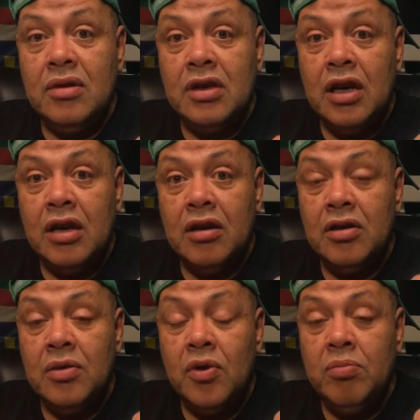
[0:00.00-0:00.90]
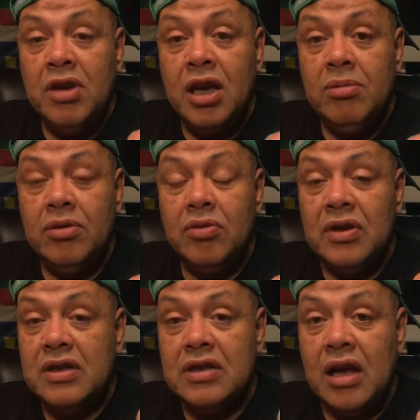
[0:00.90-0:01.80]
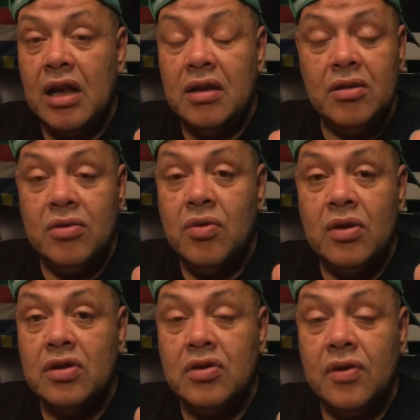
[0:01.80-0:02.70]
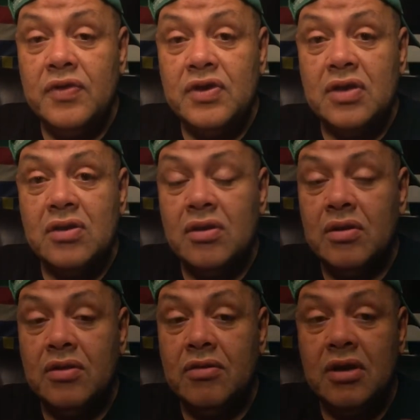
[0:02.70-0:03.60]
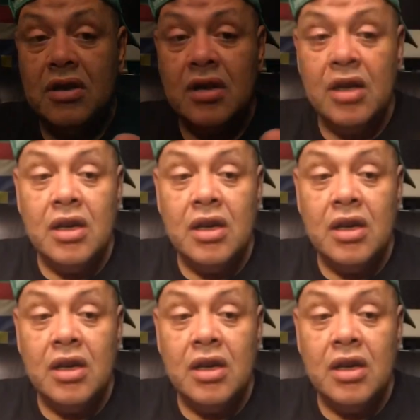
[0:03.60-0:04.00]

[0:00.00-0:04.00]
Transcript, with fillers: yeah you won't be able to install Google services onto it